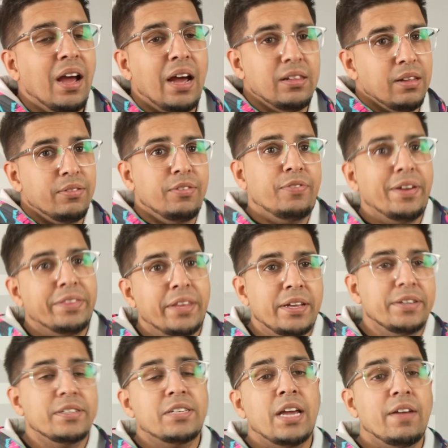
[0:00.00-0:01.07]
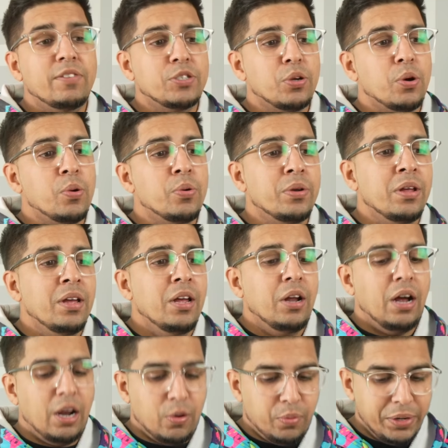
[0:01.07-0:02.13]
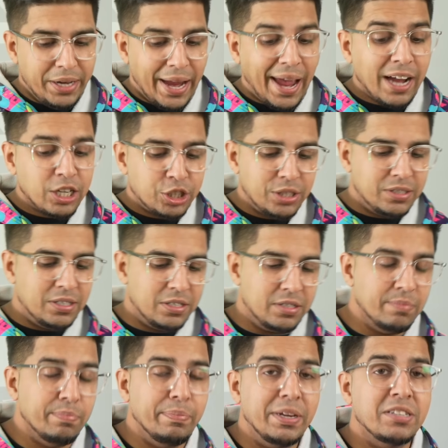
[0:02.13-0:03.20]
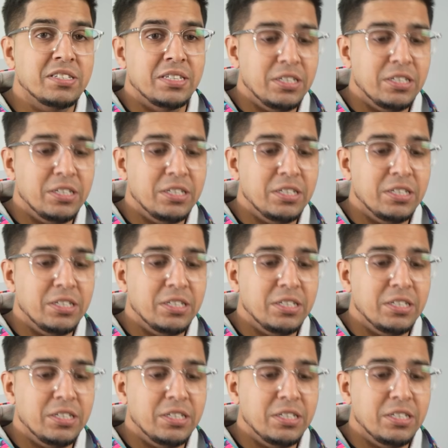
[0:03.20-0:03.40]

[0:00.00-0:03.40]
I love the fact that it does have its own uh, reaction system based